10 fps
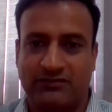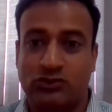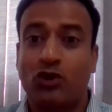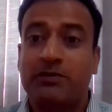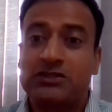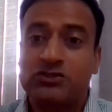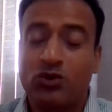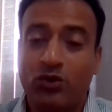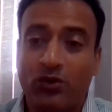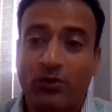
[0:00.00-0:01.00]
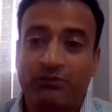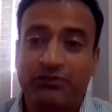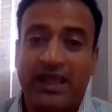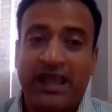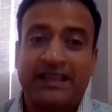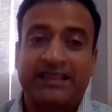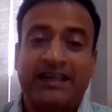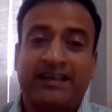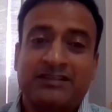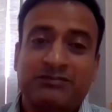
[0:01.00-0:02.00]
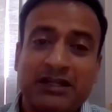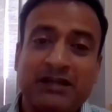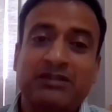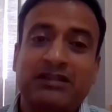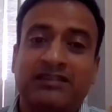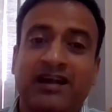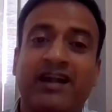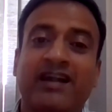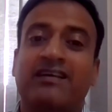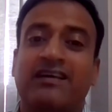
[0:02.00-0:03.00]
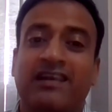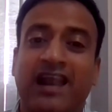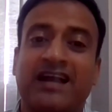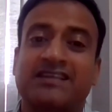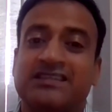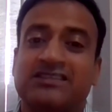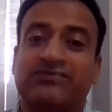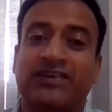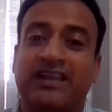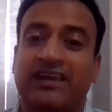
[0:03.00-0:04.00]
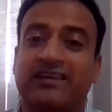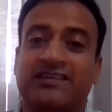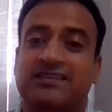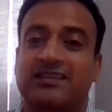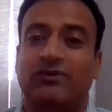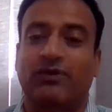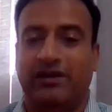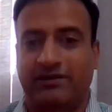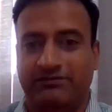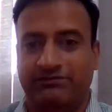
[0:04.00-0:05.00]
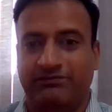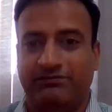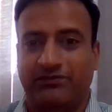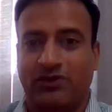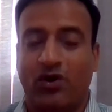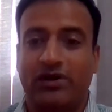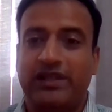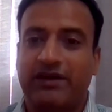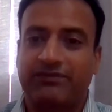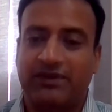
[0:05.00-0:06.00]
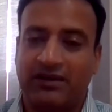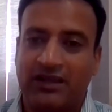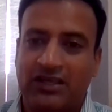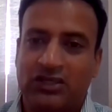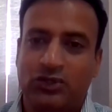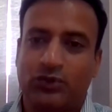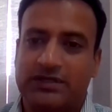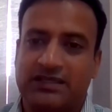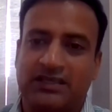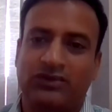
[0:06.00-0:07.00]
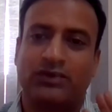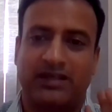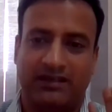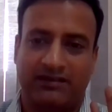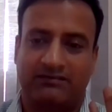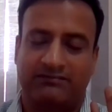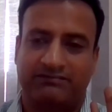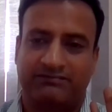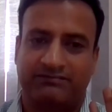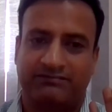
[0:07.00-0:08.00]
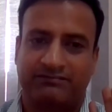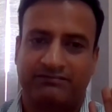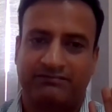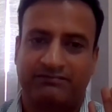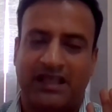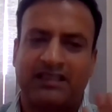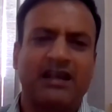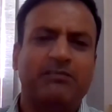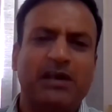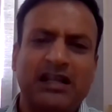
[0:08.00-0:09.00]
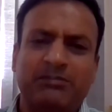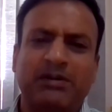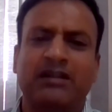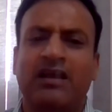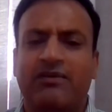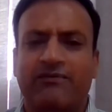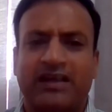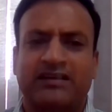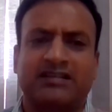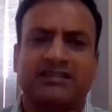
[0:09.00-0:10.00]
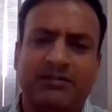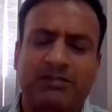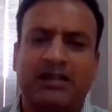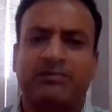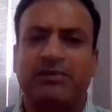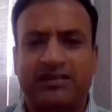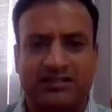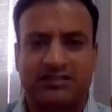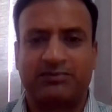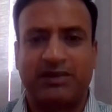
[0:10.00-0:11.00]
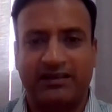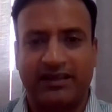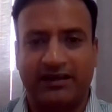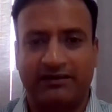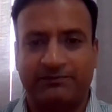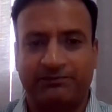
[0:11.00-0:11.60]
So much so that it has become the third largest fintech industry in the world, only after US and UK. And there are multiple factors, there are multiple reasons behind that.